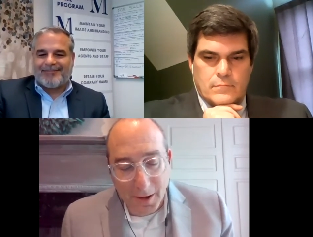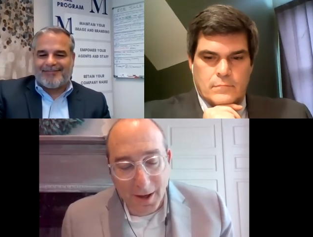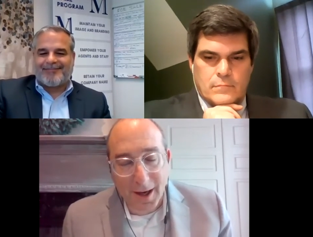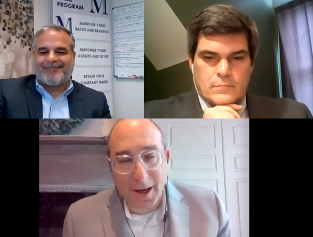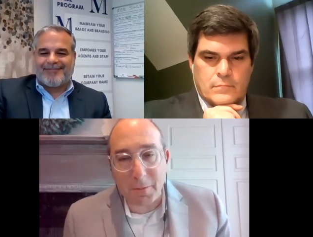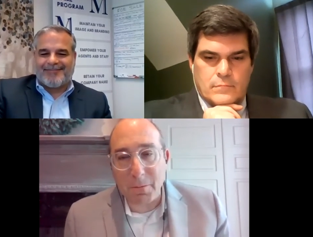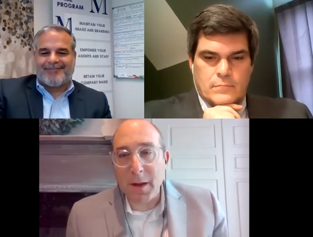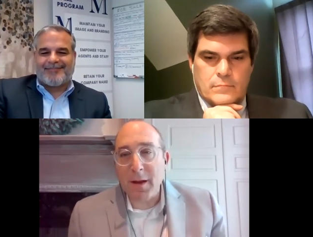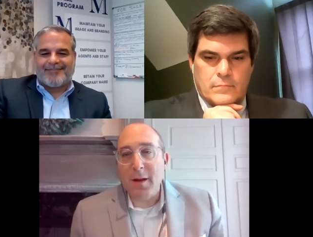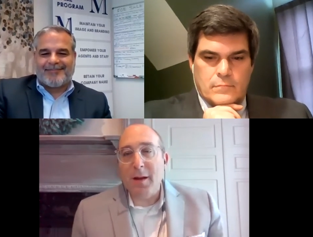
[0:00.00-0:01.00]
Speaker 1: Um,
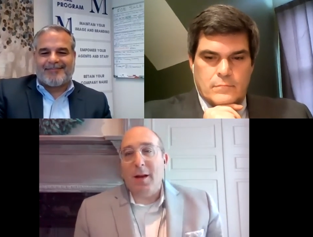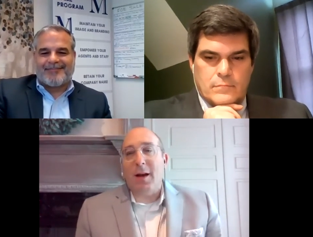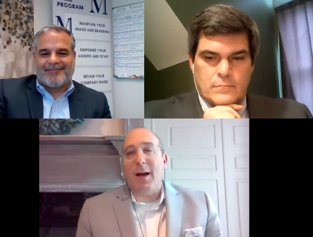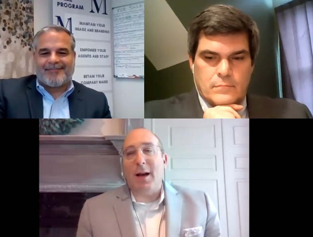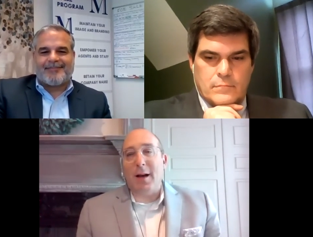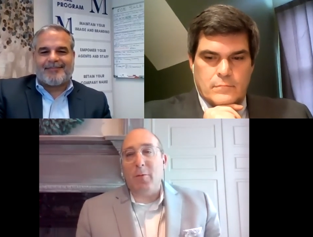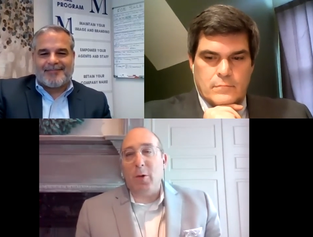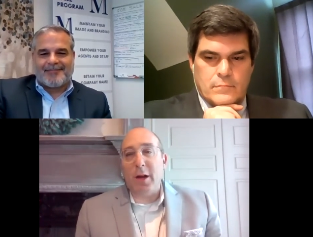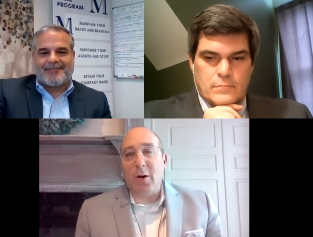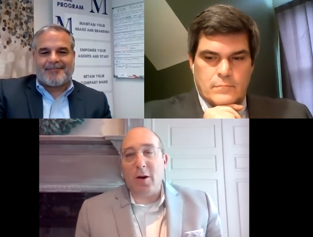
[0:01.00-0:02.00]
uh,
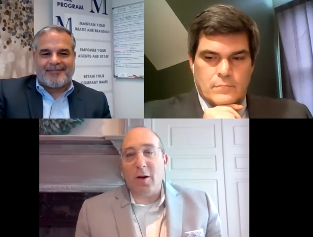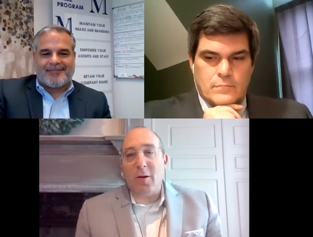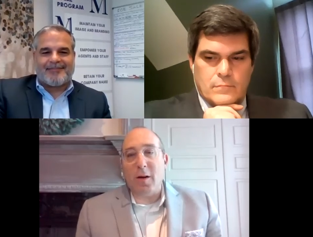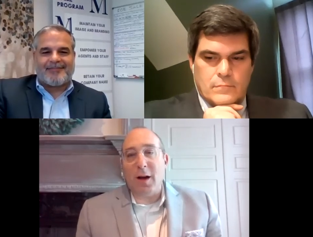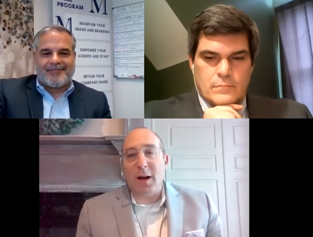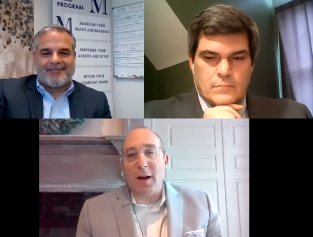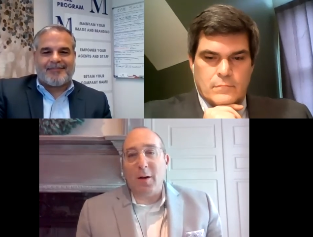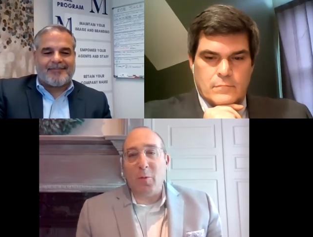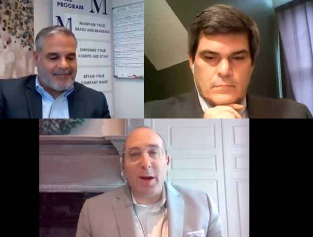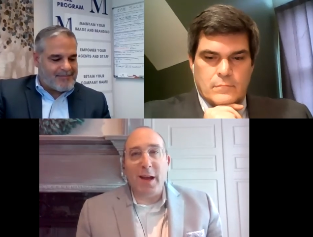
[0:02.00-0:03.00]
we are uh,
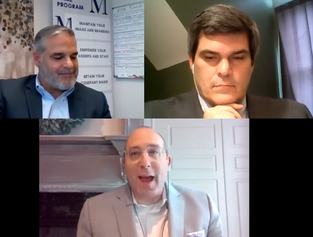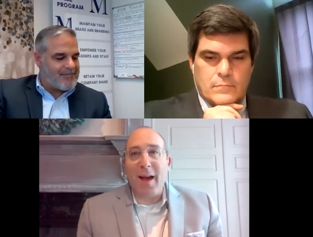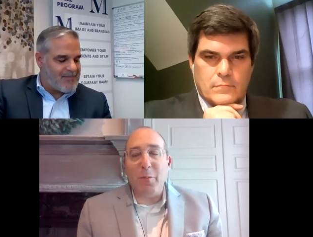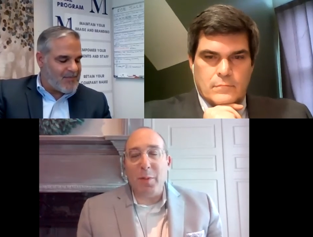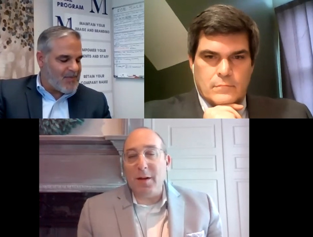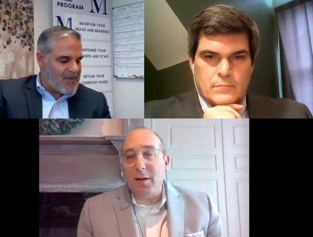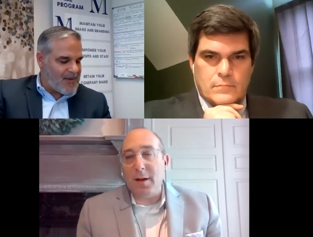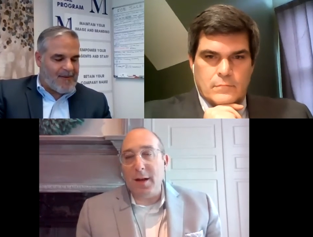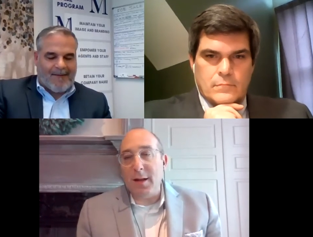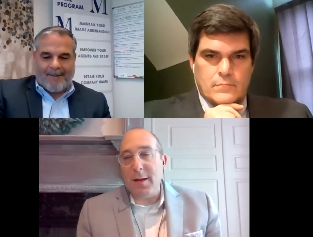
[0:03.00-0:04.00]
we have been
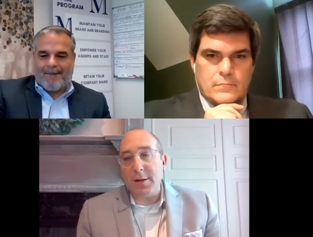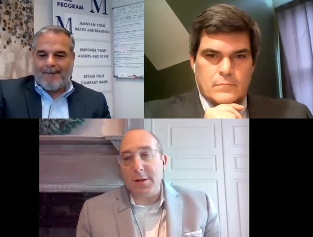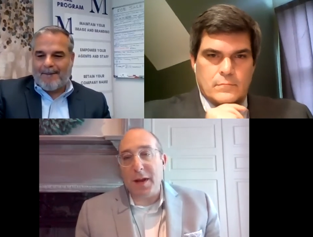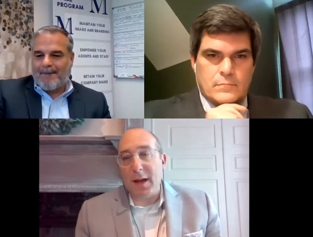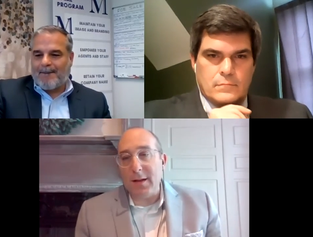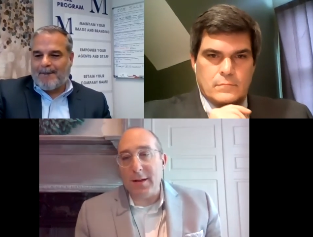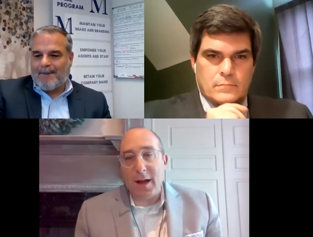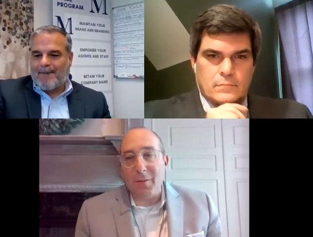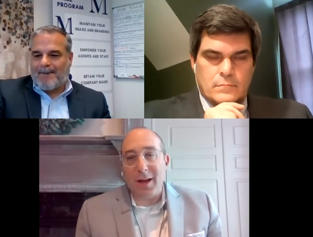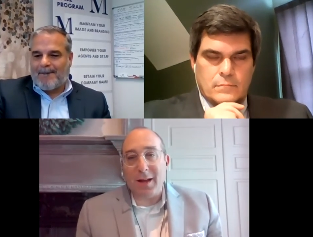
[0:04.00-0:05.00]
in this pandemic.